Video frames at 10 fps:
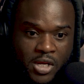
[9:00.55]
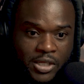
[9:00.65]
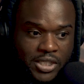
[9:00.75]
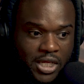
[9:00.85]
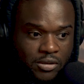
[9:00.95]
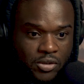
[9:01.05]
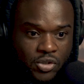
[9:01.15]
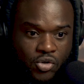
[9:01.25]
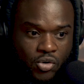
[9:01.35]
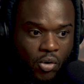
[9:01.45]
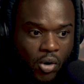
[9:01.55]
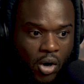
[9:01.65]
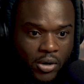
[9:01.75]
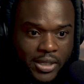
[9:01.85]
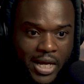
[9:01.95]
getting,
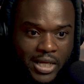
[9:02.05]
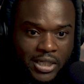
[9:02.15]
all kind of